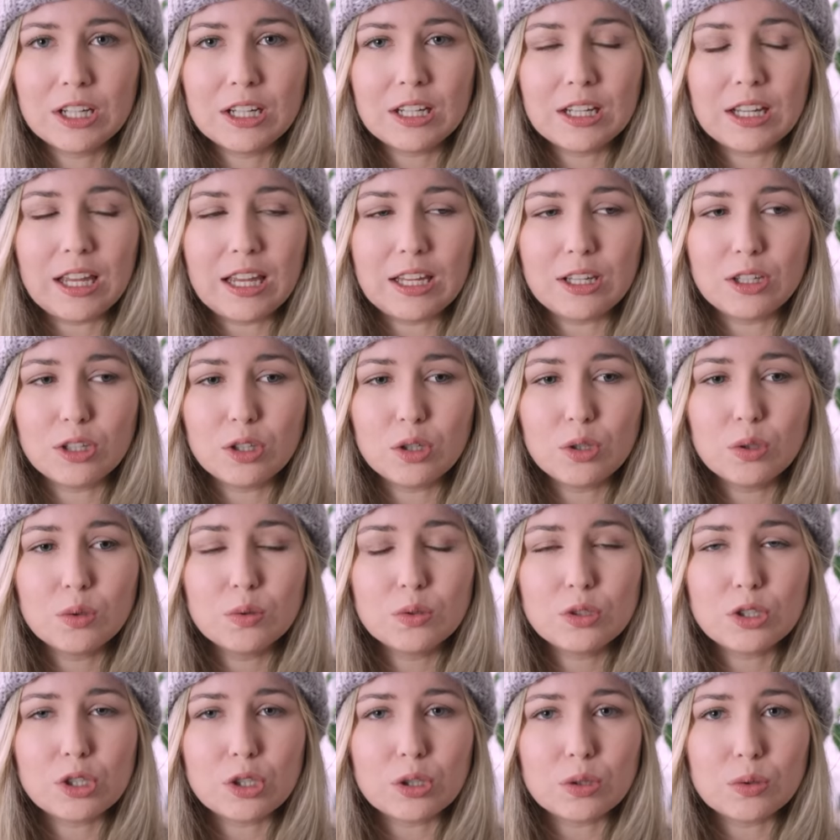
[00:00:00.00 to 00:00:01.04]
a
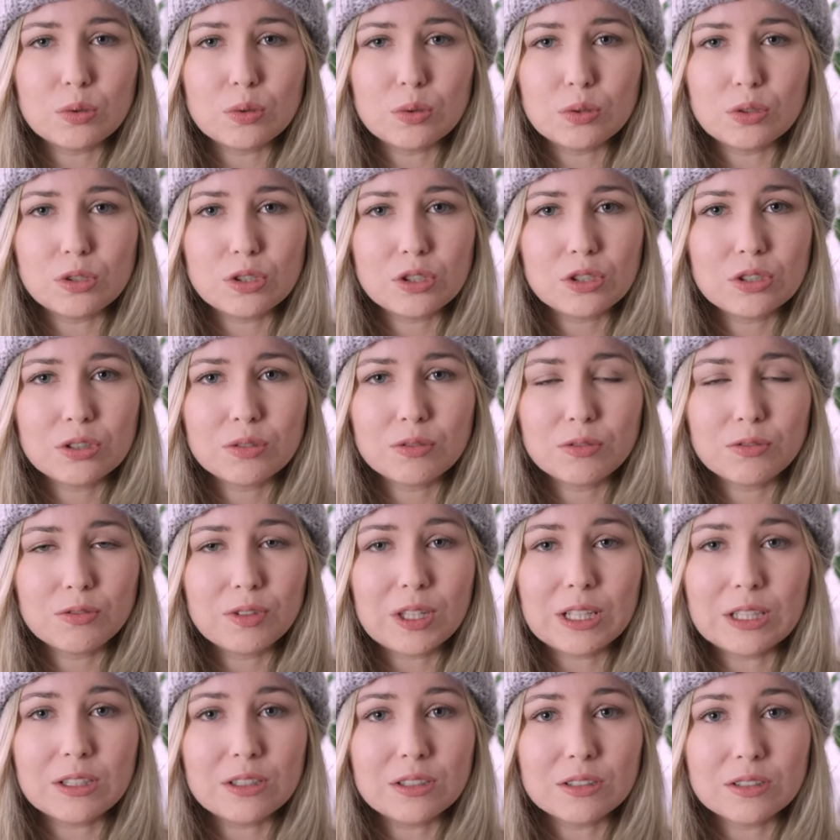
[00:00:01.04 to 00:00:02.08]
huge, huge
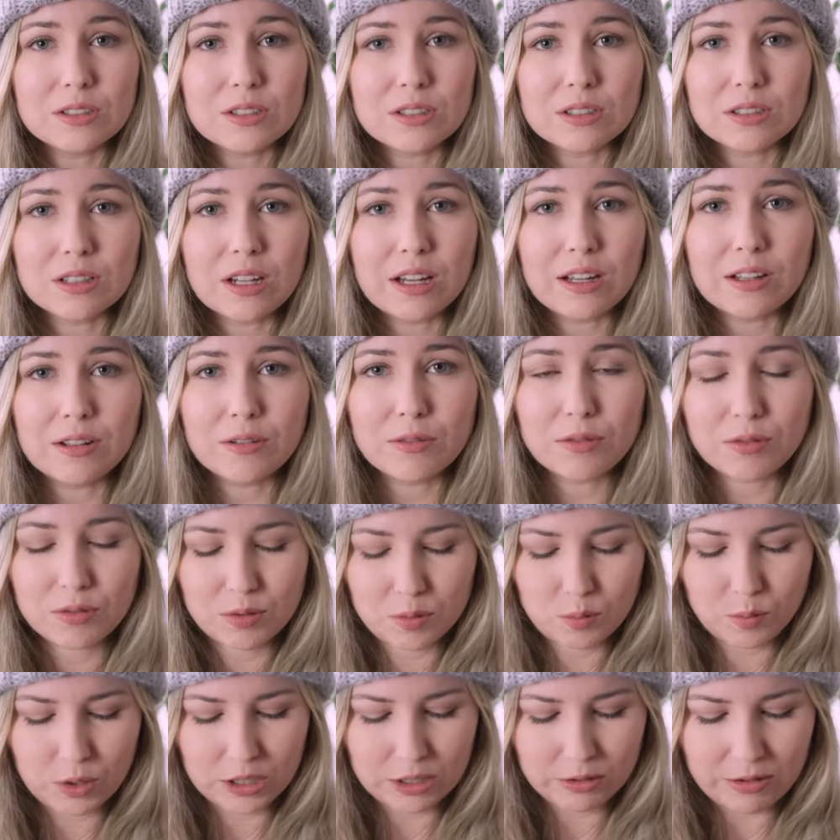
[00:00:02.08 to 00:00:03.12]
field of
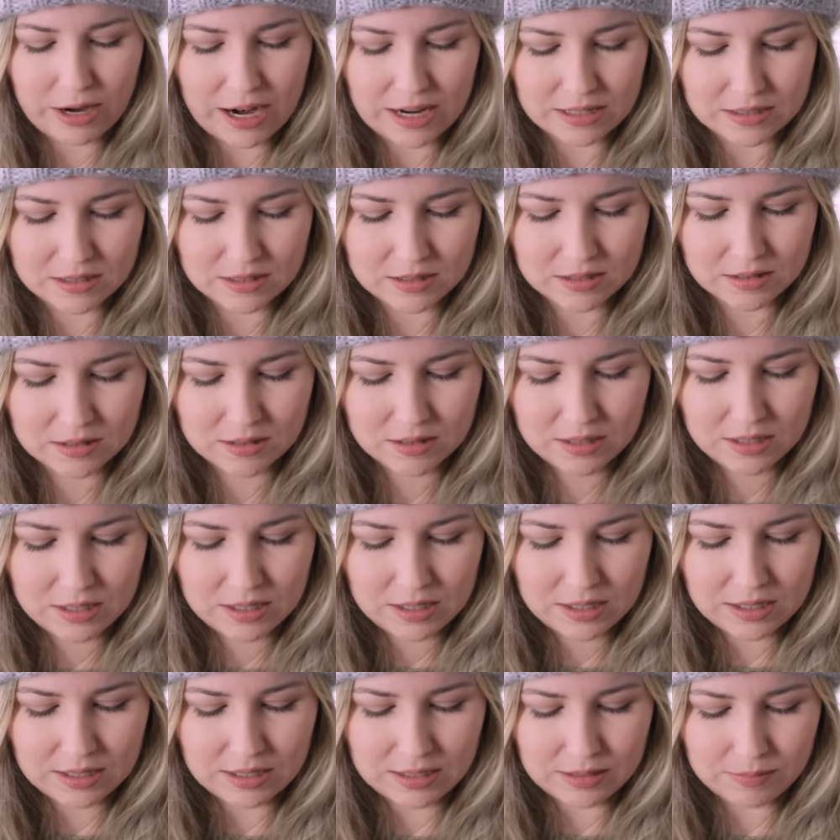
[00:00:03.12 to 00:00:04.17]
wheatgrass,
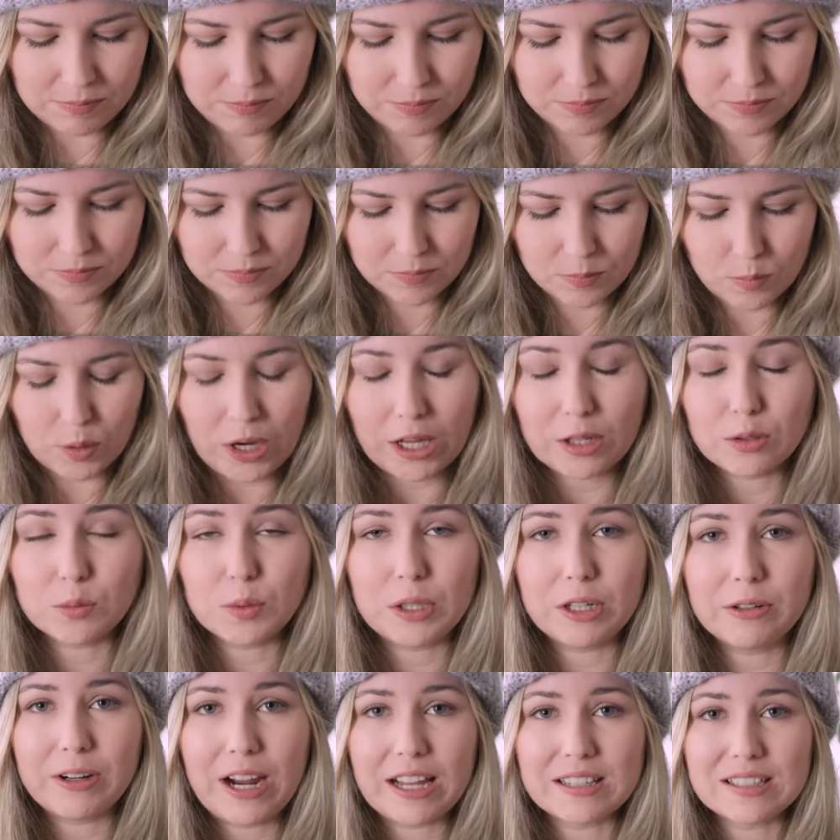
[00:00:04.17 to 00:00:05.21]
um, wild
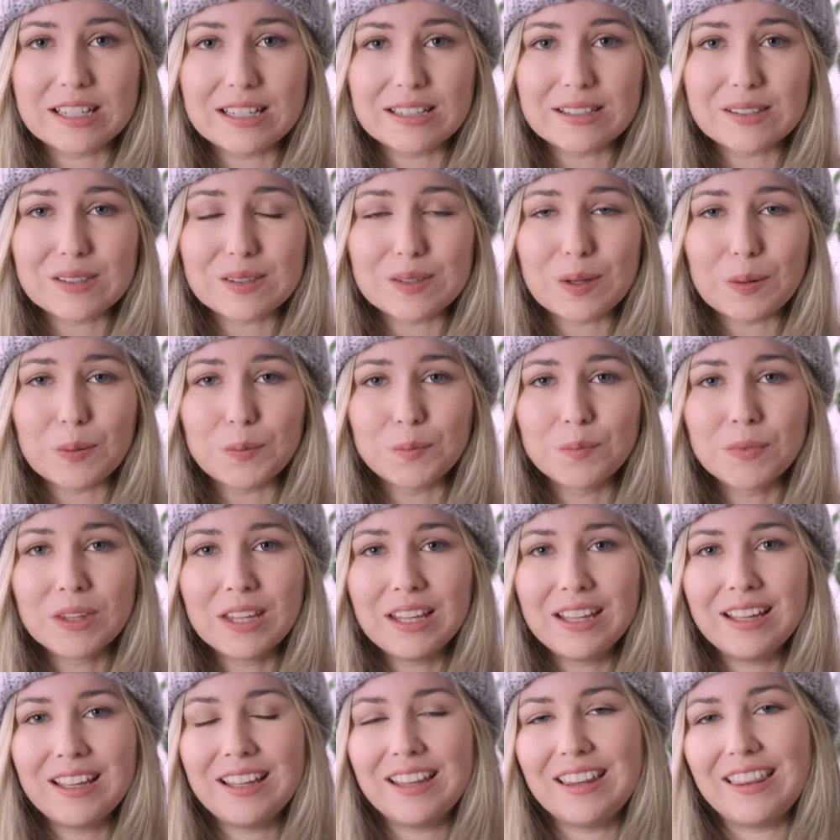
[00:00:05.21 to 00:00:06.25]
wheatgrasses. So
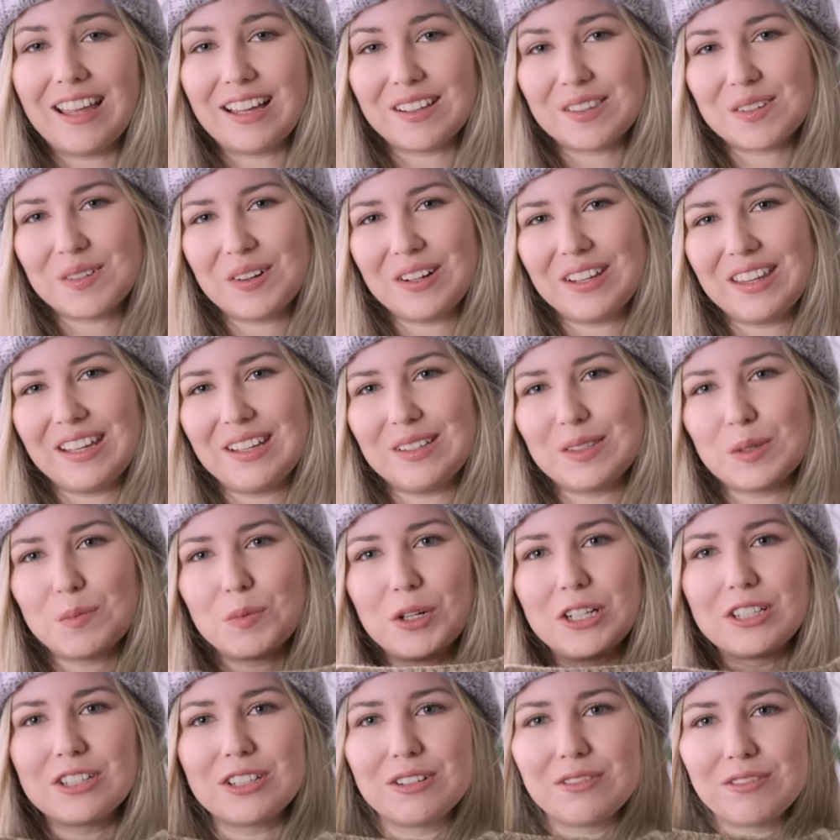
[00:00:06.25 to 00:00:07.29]
that's where the
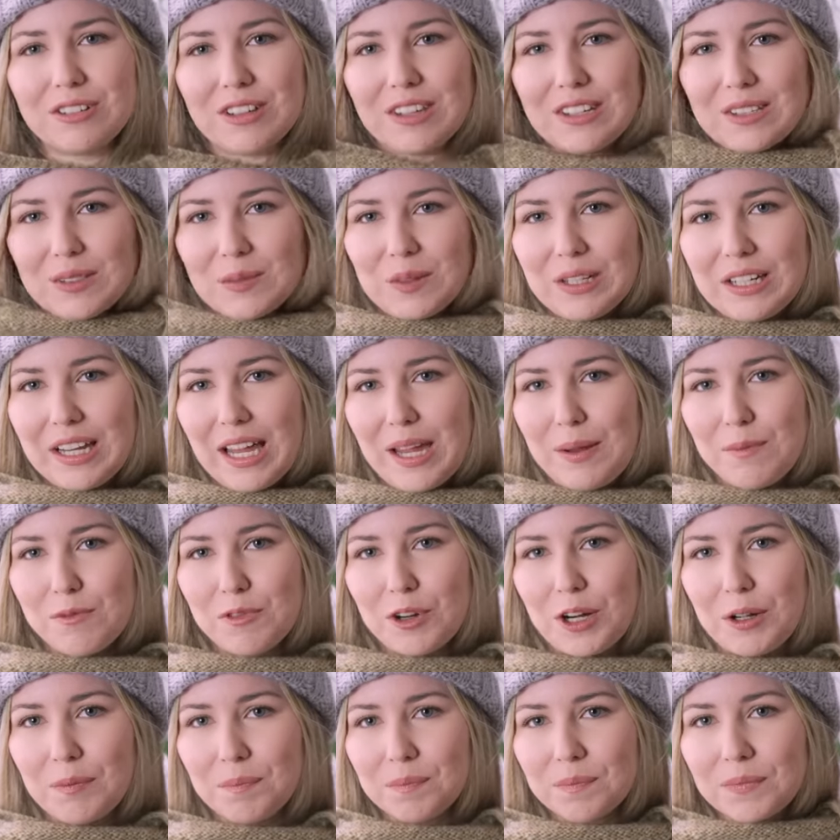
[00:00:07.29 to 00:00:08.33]
inspiration for this one came
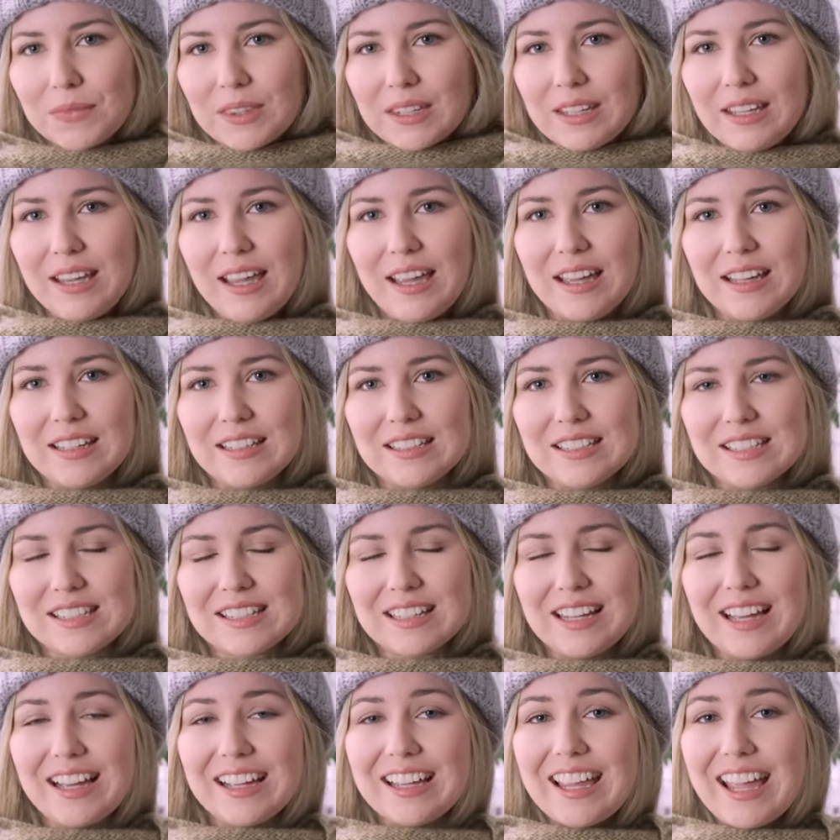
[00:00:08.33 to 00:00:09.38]
from. And
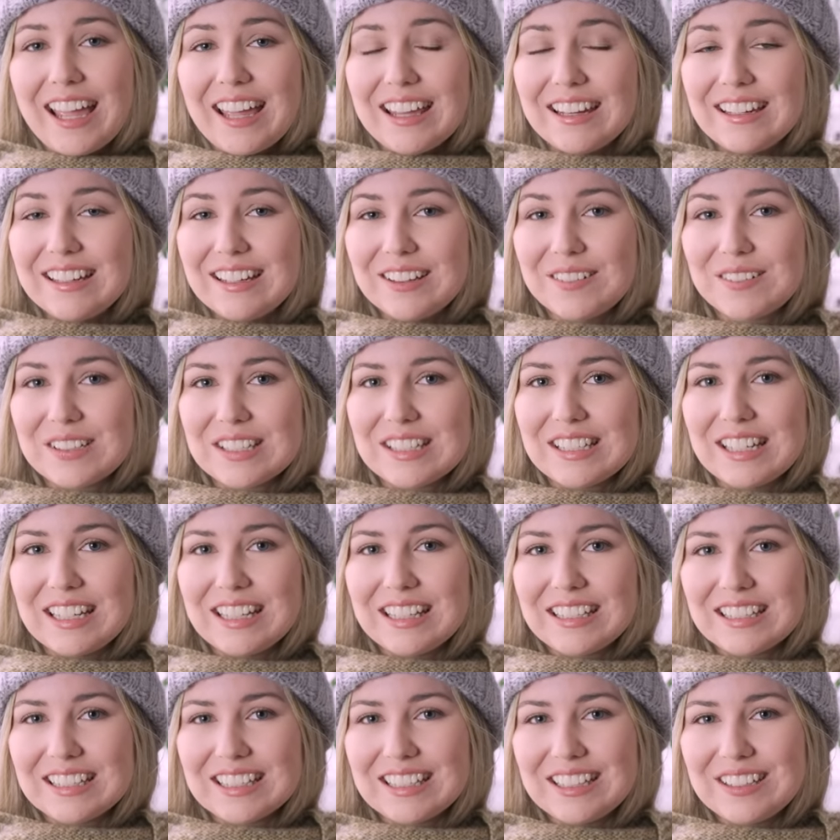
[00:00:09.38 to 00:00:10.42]
again, it was
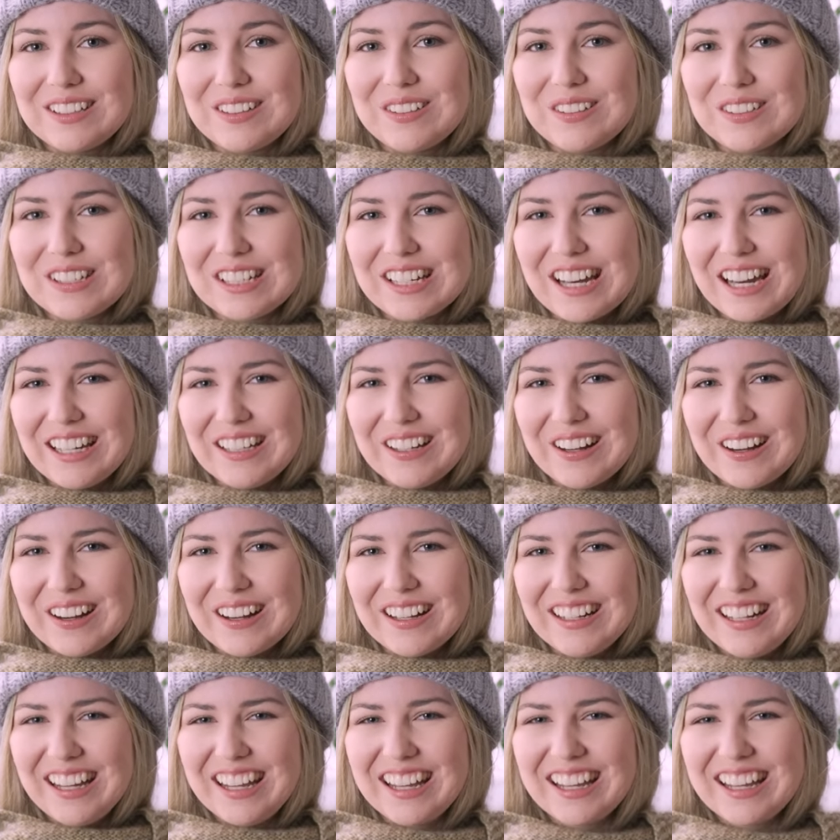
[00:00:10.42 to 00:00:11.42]
knit in Nutiden yarn,